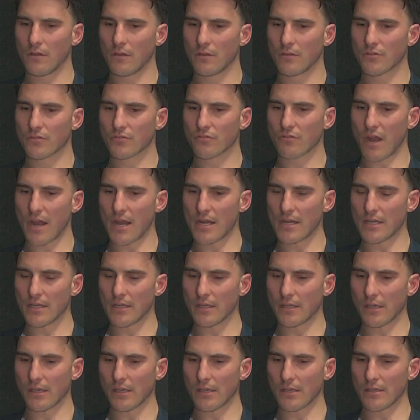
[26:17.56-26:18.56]

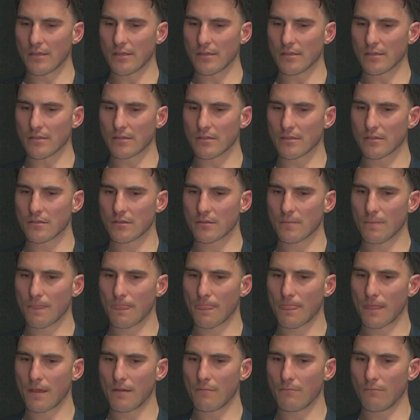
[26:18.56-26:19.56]
training is
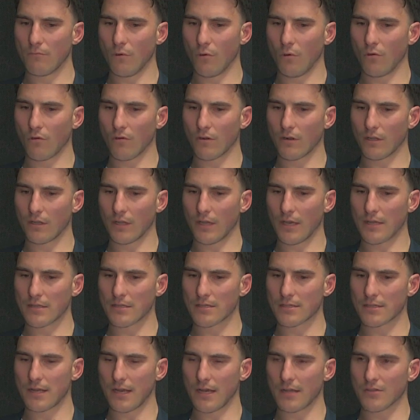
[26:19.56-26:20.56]
more or
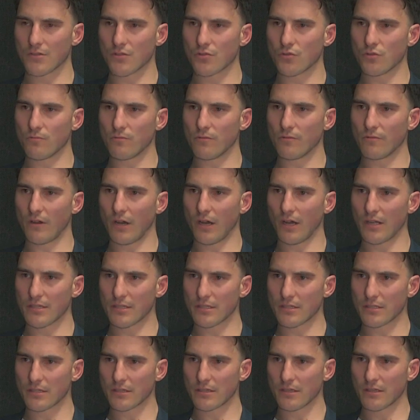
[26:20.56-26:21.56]
less
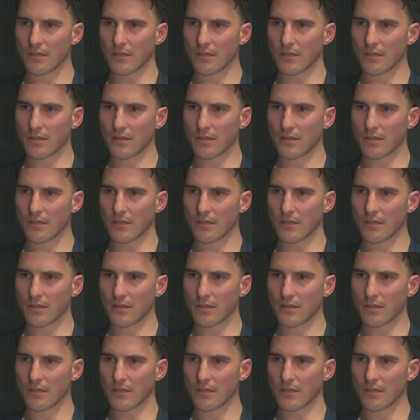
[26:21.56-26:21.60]
unsupervised,